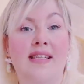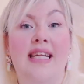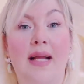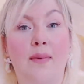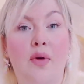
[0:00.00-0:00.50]

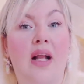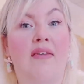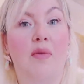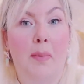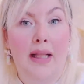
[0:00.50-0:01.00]
today we're going to
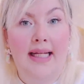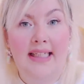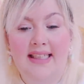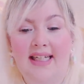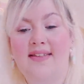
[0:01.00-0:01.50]
have a
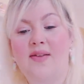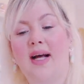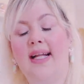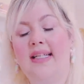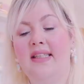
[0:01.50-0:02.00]
planning day. So
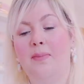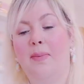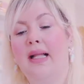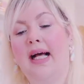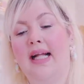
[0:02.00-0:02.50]
I need to
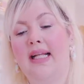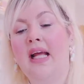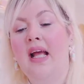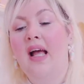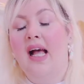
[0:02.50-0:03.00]
plan
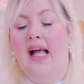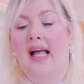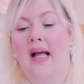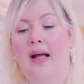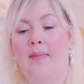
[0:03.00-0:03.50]

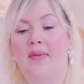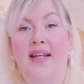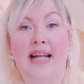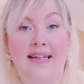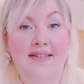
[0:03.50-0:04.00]
the
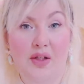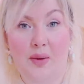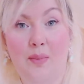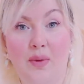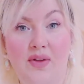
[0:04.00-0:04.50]
next
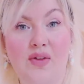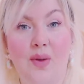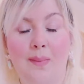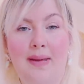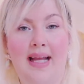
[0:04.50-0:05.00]
2 months,
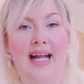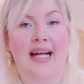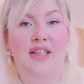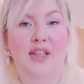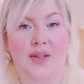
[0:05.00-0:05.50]
so May
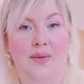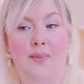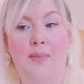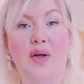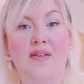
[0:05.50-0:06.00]
and
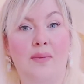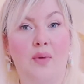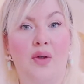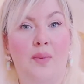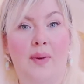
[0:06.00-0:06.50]
June. Because I'm
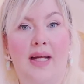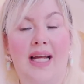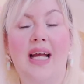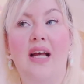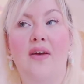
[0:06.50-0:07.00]
going
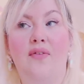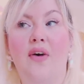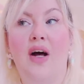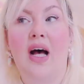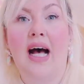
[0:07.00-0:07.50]
away for
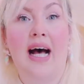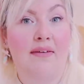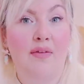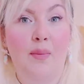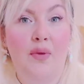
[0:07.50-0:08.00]

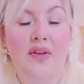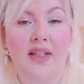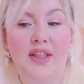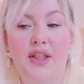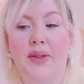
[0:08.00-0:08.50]
half the month
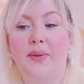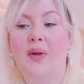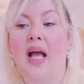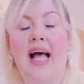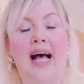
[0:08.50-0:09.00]
in
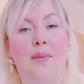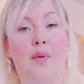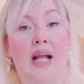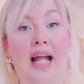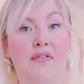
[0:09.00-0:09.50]
June, I
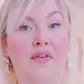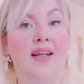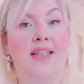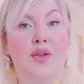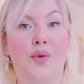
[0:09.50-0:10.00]
want
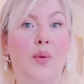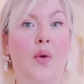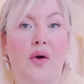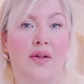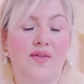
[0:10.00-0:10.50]
everything to go
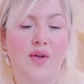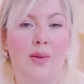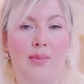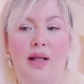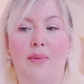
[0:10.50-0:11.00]
on as
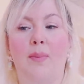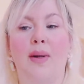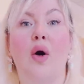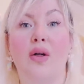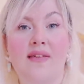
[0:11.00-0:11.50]
normal. I want my
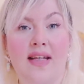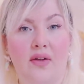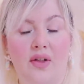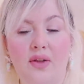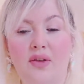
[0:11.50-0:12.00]
content
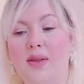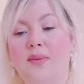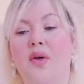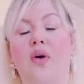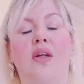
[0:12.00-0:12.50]
on YouTube
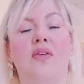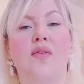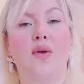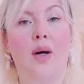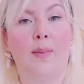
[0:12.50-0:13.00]
to go on
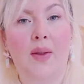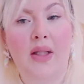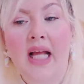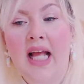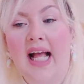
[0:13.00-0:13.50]
as normal,